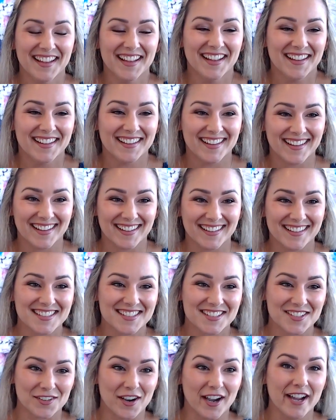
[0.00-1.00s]
Yeah,
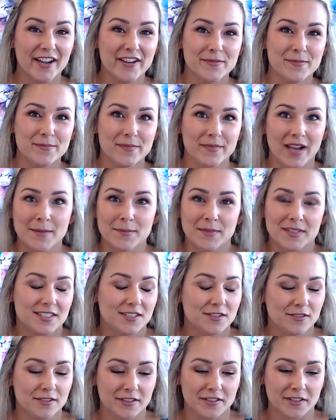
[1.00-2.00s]
so I'm a
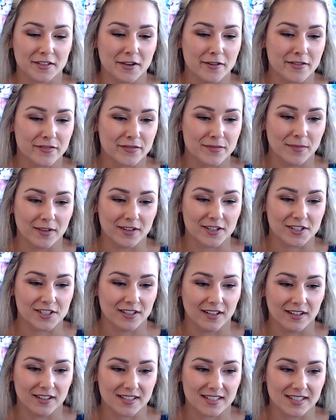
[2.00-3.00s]
student of martial
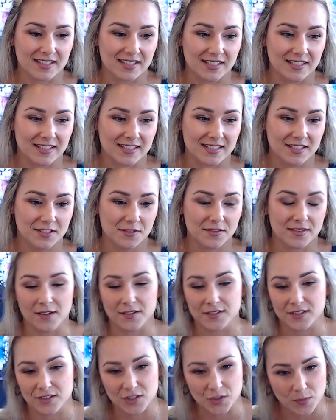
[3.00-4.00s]
arts since
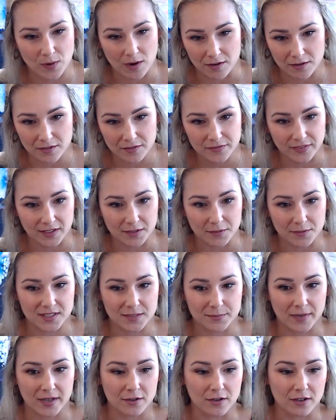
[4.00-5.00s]
2012. I was
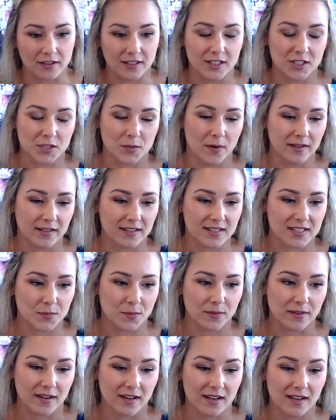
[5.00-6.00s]
in my early 20s
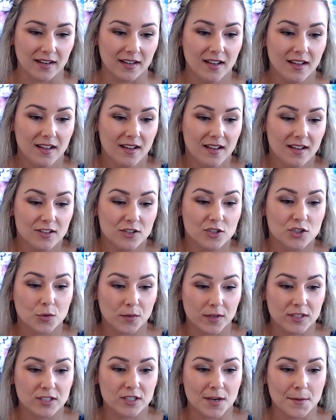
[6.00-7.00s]
when I
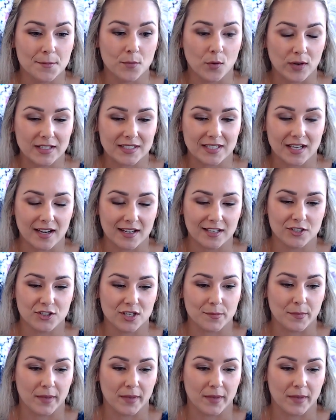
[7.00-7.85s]
joined a Muay Thai gym